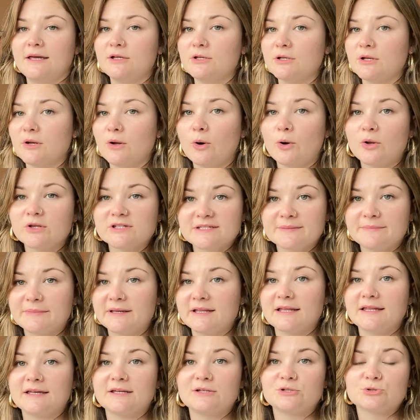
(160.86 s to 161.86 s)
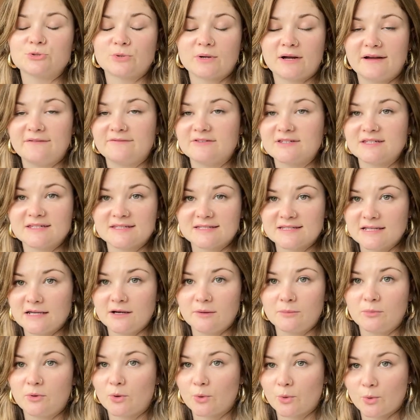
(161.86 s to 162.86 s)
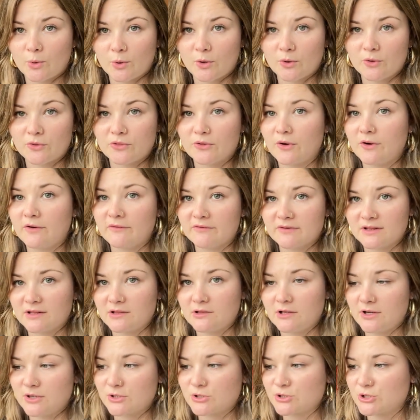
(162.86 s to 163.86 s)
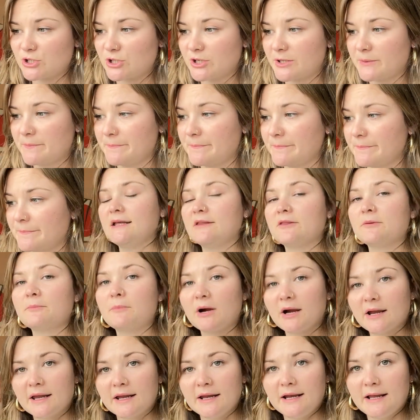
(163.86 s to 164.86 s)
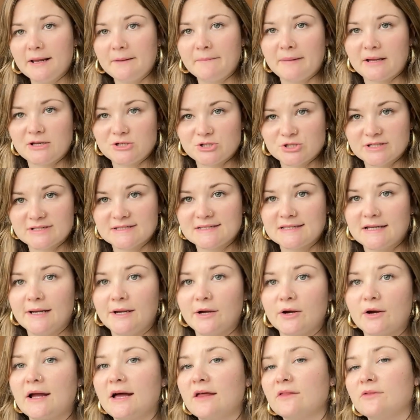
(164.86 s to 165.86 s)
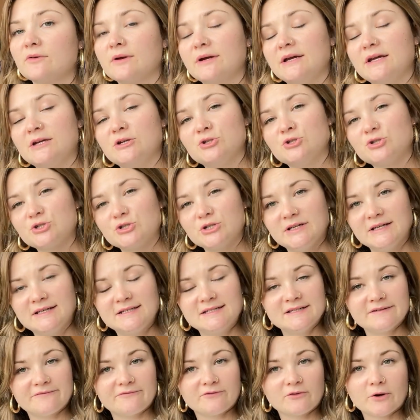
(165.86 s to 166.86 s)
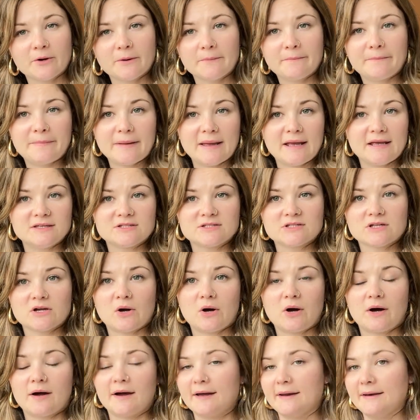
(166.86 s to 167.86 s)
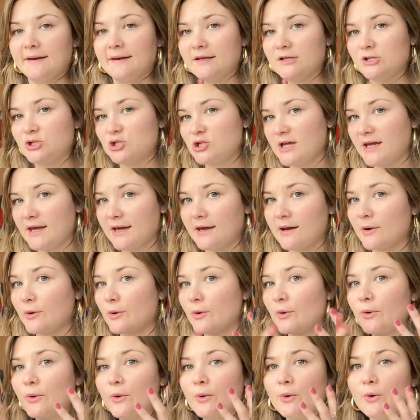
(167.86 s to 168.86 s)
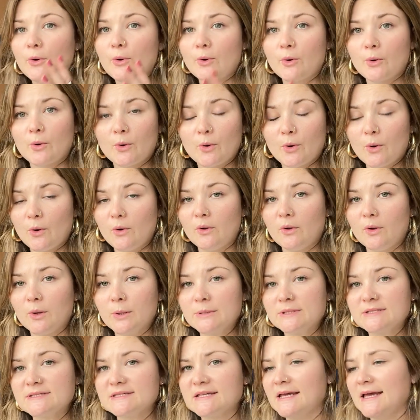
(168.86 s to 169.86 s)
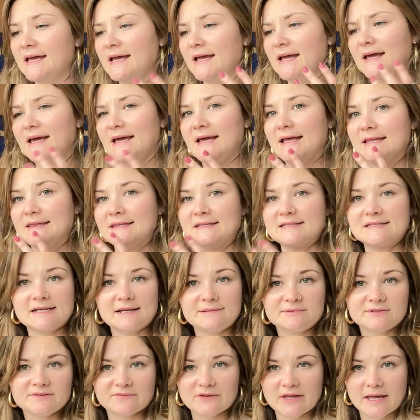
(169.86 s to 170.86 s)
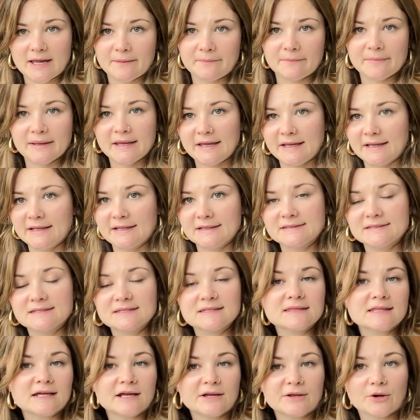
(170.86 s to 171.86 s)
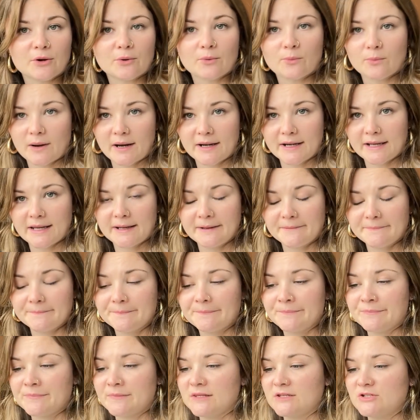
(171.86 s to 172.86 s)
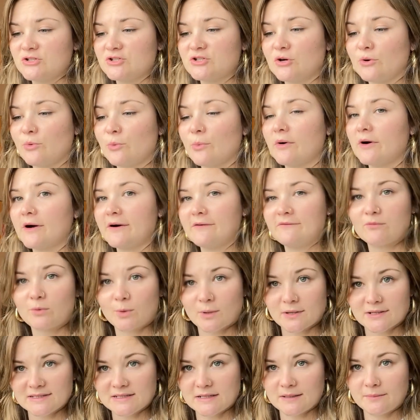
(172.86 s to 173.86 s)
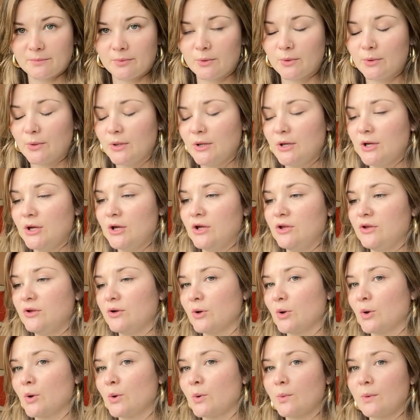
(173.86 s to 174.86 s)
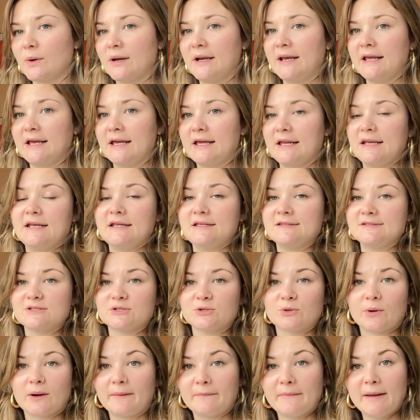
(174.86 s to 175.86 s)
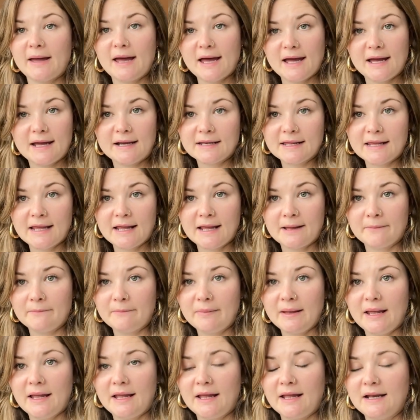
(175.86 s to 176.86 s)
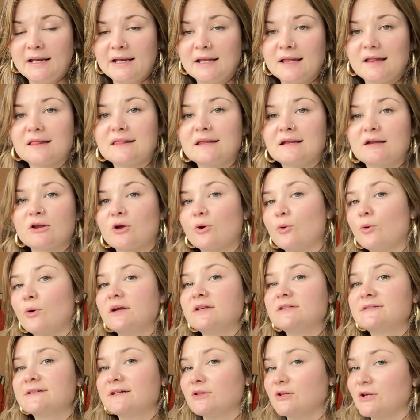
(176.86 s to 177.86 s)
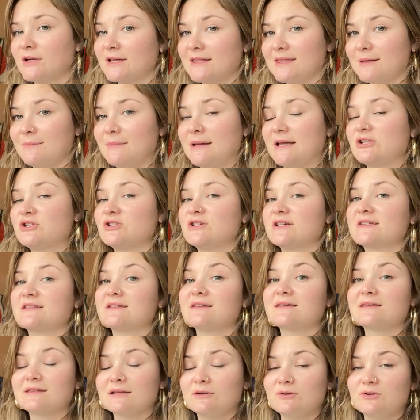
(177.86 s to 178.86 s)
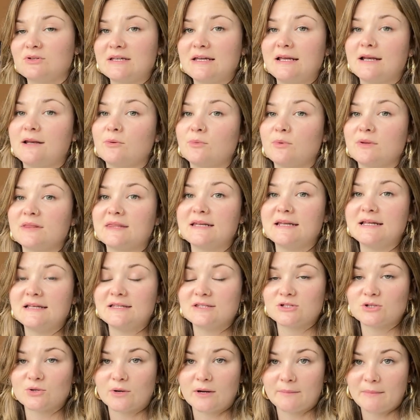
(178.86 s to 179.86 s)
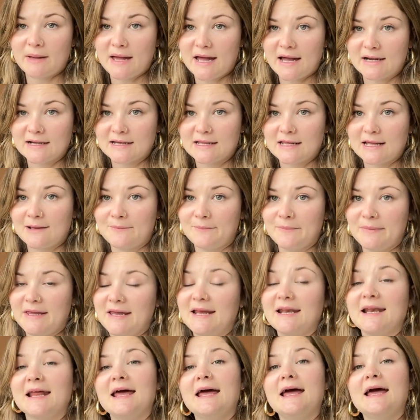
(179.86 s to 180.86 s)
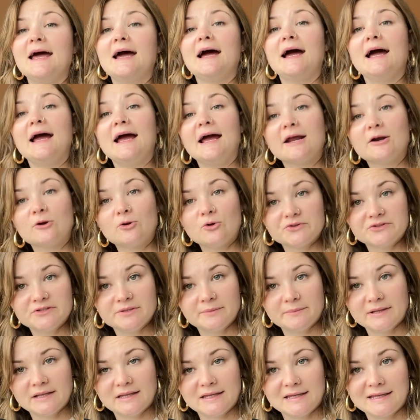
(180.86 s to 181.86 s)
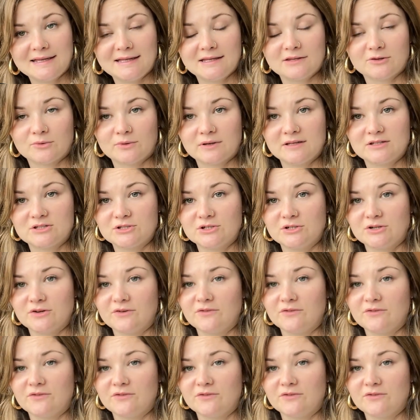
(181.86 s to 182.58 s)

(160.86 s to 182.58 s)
and ultimately drive sustainable growth over the long term. Now, the marketing metrics that you're gathering should differ based on channel, goals, and the types of campaigns that you're running. So, for example, you're running an Instagram ad campaign, then you're going to look at the metrics associated with an Instagram ad campaign and ultimately in the rest of